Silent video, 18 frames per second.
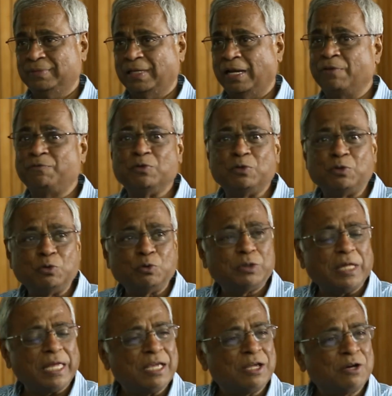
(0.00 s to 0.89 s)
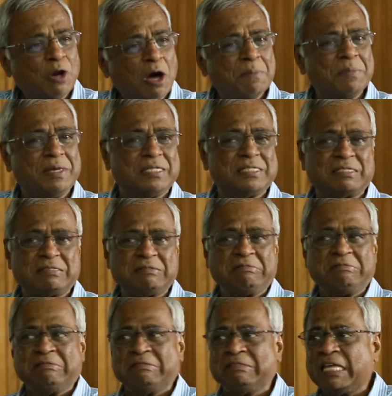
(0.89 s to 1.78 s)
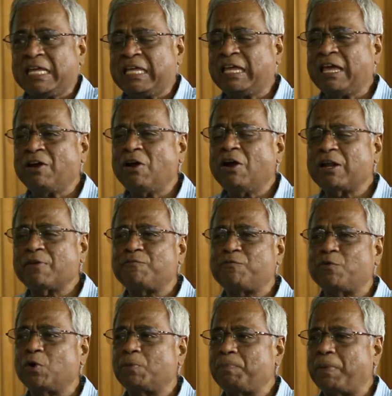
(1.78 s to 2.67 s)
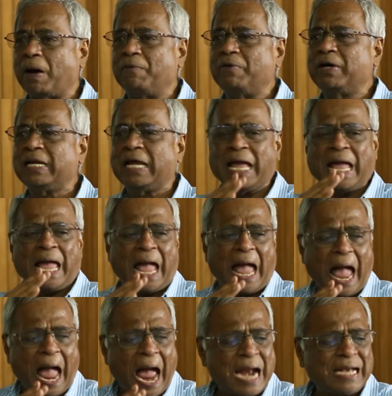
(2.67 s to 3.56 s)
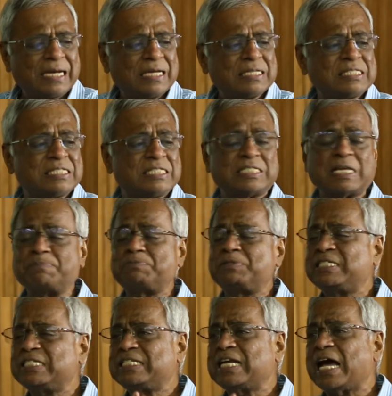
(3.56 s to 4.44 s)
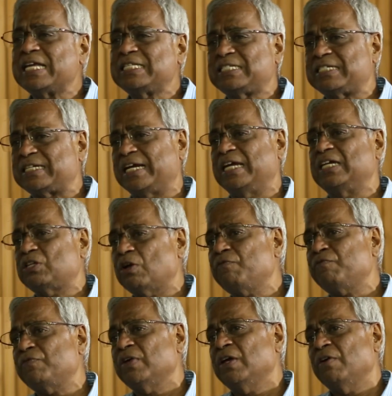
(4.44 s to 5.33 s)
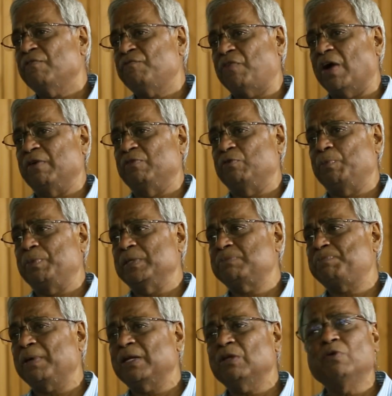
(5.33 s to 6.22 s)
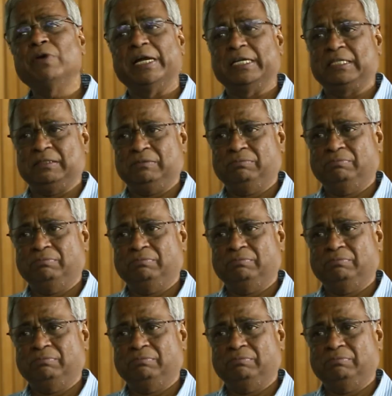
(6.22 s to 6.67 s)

and if you do the economics, they cannot afford power at a subsidized rate of 5 rupees per unit.